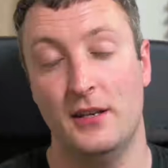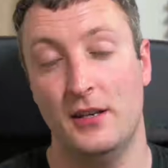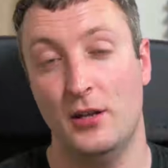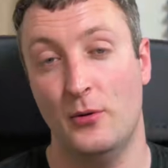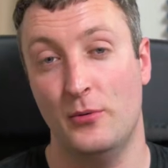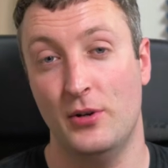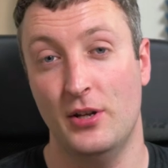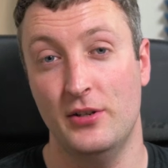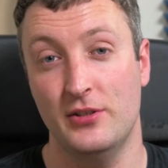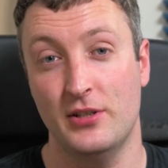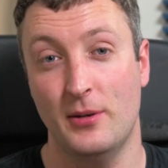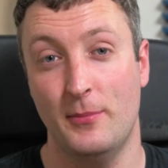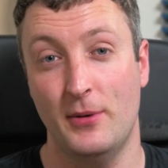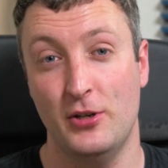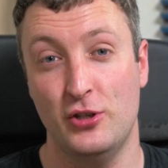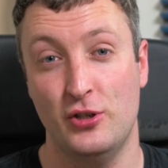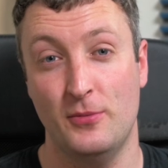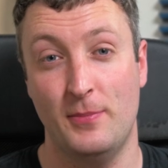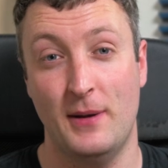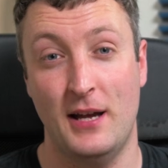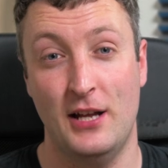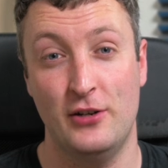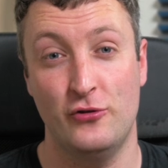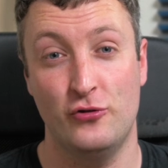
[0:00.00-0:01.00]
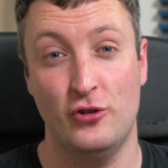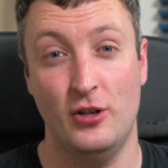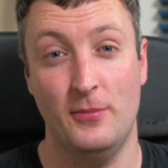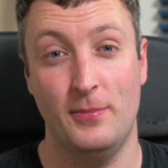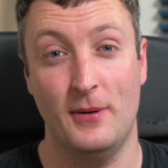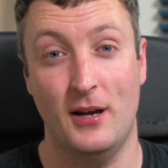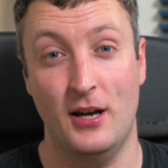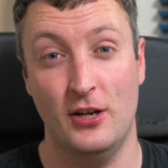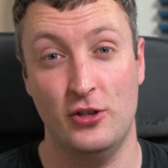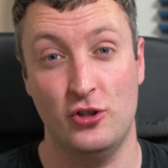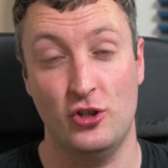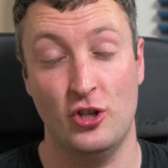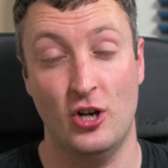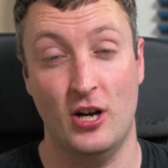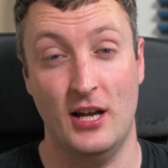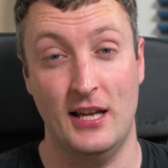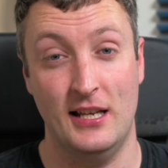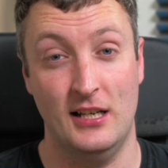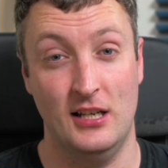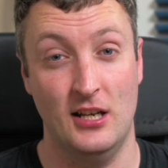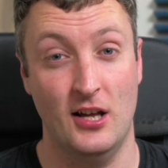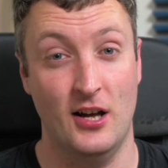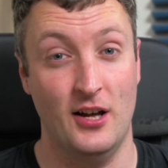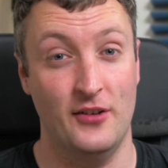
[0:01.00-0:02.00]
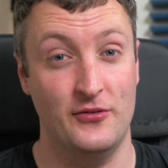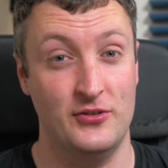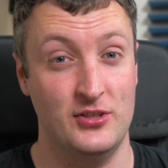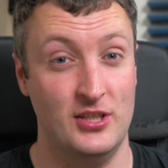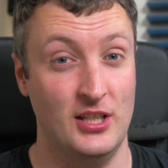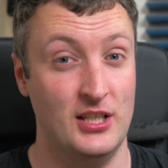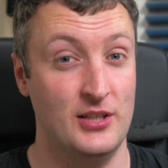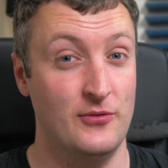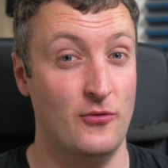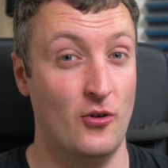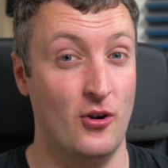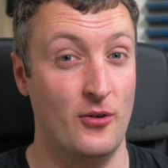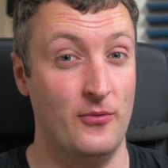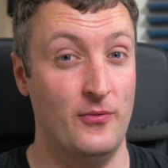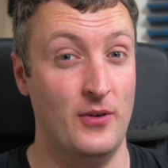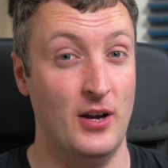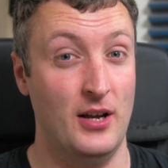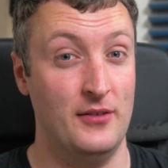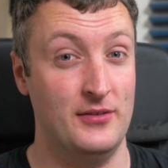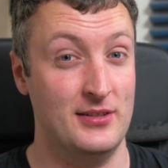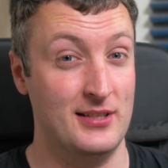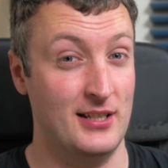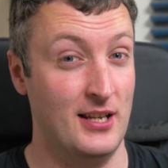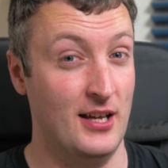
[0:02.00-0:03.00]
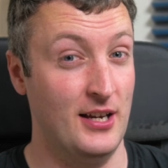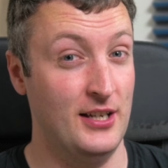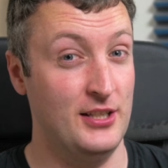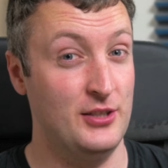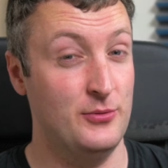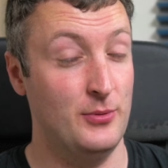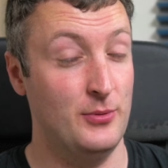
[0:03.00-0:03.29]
Now, when I was on my Japan trip, I shot a lot of 645 slides